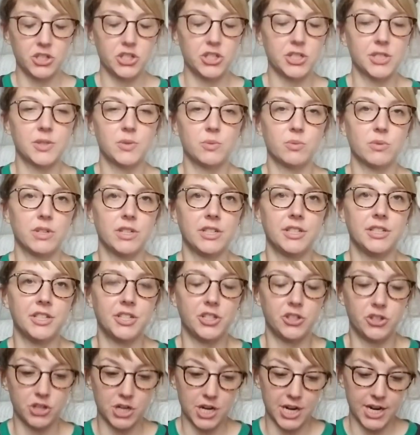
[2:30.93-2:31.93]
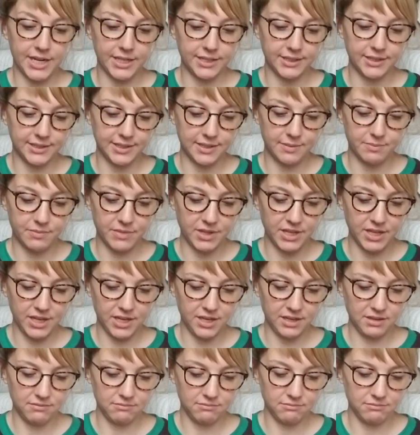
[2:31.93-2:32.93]
just wanted to try
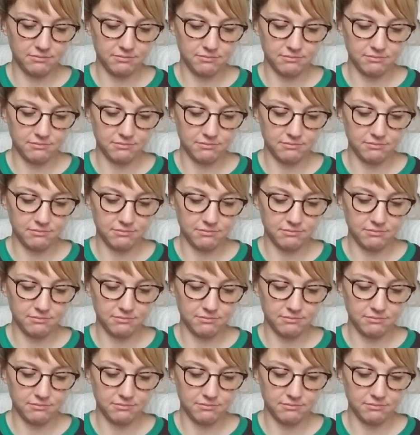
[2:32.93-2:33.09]
something.